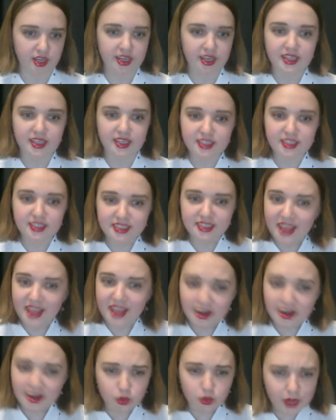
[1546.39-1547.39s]
Is
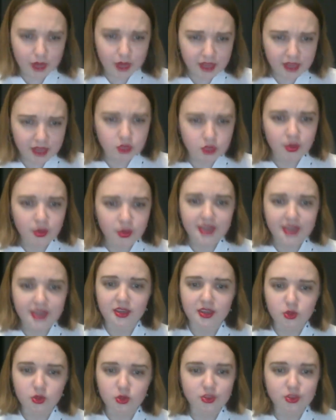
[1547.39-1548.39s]
there a way to make a
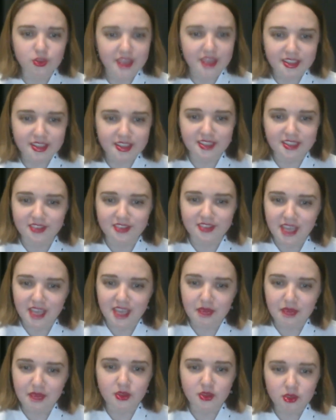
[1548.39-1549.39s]
good narrative
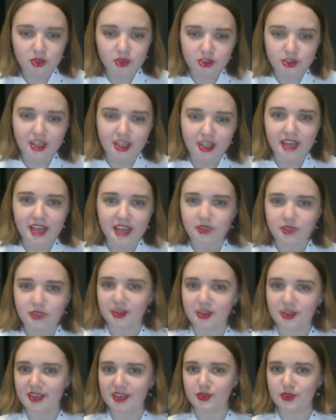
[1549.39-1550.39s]
game not relying on
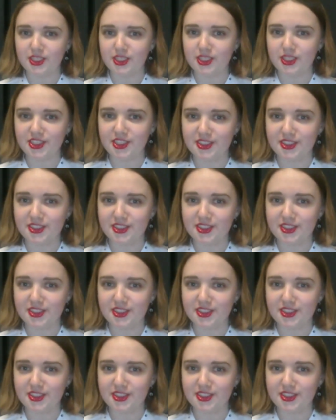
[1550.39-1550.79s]
language?